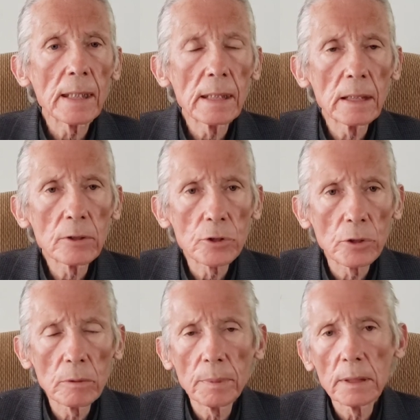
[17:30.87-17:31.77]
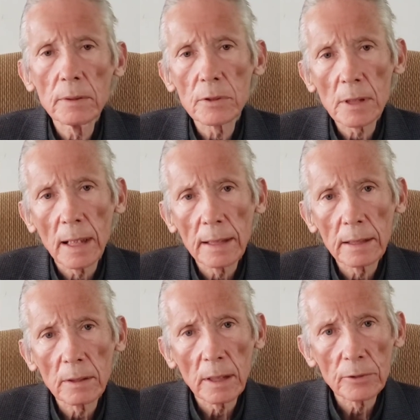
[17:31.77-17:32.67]
It should be
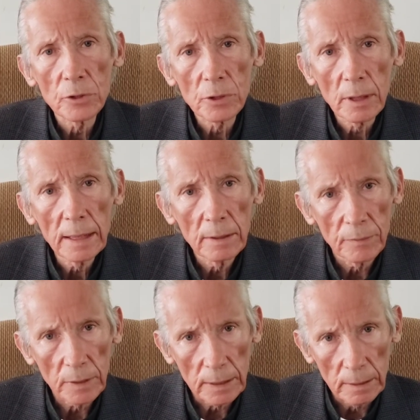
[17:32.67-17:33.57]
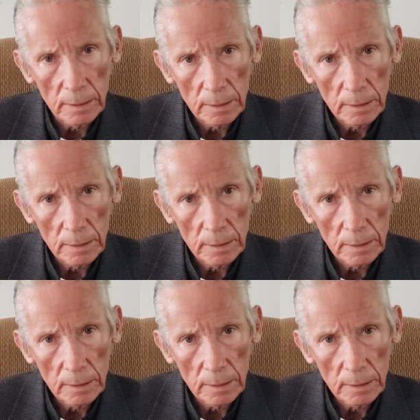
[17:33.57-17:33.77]
decided legislatively,